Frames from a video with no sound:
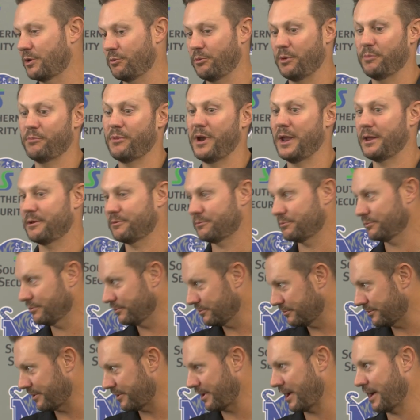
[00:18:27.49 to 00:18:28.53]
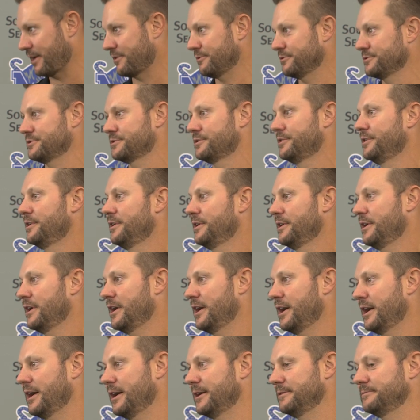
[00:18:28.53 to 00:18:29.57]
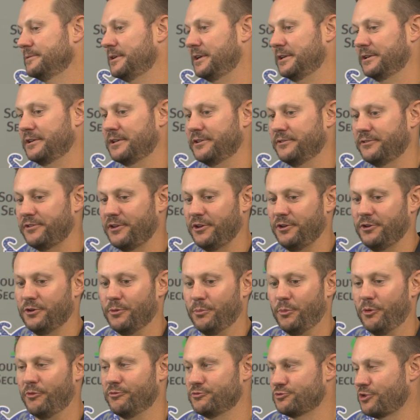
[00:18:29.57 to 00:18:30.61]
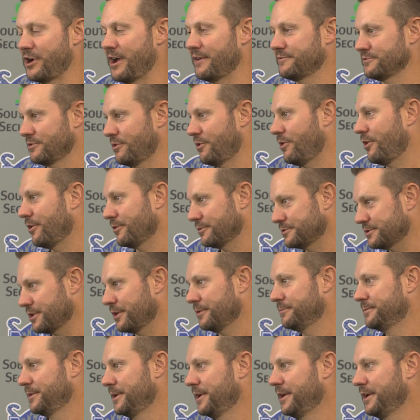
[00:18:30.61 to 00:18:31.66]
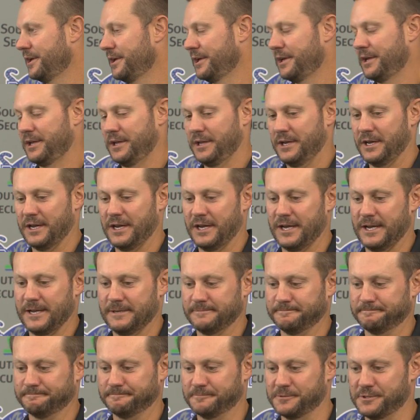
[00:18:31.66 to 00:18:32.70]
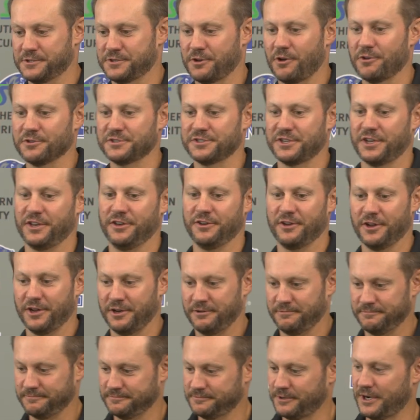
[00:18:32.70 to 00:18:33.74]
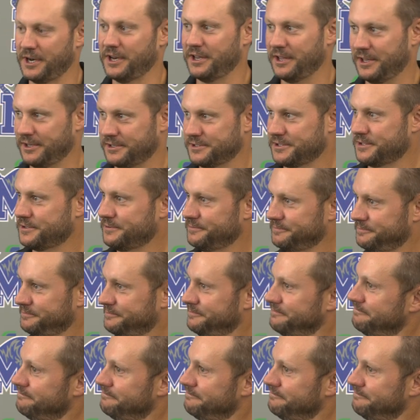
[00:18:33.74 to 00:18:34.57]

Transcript: Can we break tackles and continue to move drives along? So when it's all said and done, right, it's